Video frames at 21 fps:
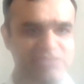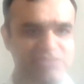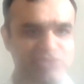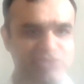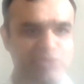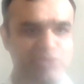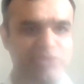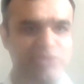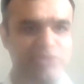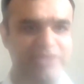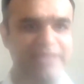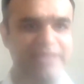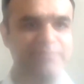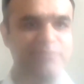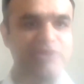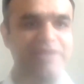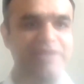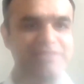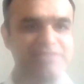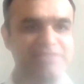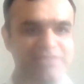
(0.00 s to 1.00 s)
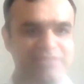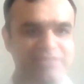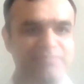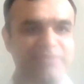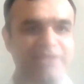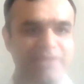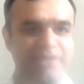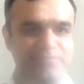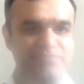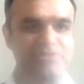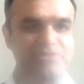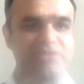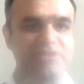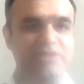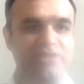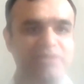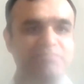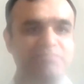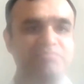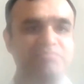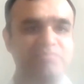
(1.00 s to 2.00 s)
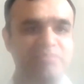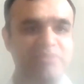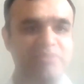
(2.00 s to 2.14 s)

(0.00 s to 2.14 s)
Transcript: So time horizon becomes a